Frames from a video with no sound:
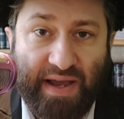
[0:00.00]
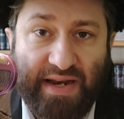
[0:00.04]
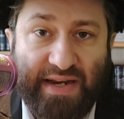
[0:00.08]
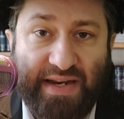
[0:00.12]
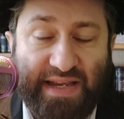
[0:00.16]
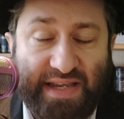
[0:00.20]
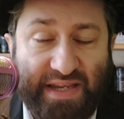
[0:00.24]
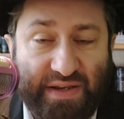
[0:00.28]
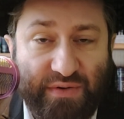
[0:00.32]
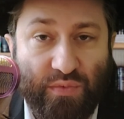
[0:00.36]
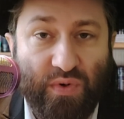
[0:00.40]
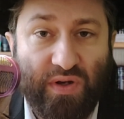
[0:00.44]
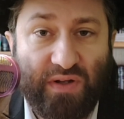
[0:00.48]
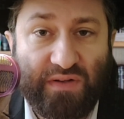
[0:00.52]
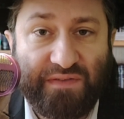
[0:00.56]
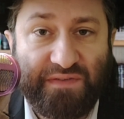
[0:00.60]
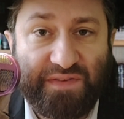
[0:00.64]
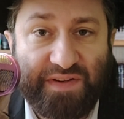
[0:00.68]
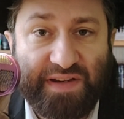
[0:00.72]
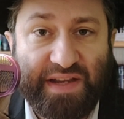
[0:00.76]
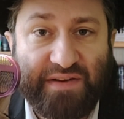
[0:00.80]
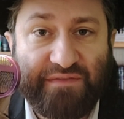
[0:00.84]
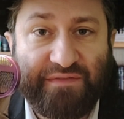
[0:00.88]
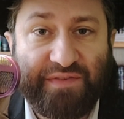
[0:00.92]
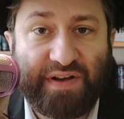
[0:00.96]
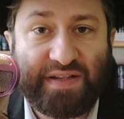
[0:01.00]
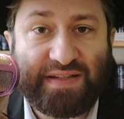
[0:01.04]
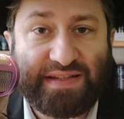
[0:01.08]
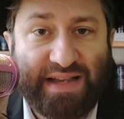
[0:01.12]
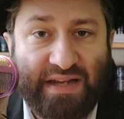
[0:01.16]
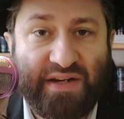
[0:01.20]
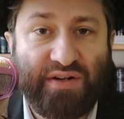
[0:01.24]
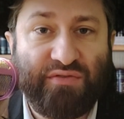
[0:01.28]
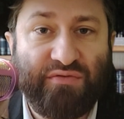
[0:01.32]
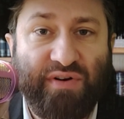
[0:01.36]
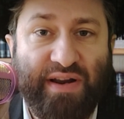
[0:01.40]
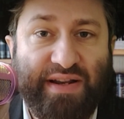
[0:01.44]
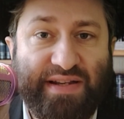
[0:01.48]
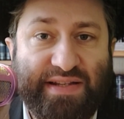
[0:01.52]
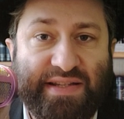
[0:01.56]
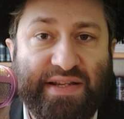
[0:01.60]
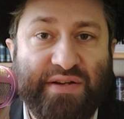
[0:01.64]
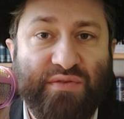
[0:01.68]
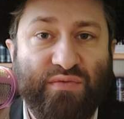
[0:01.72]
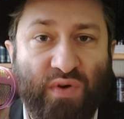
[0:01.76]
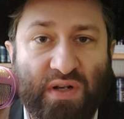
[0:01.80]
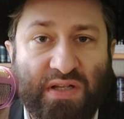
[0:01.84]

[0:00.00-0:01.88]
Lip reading: and he will forgive us and erase it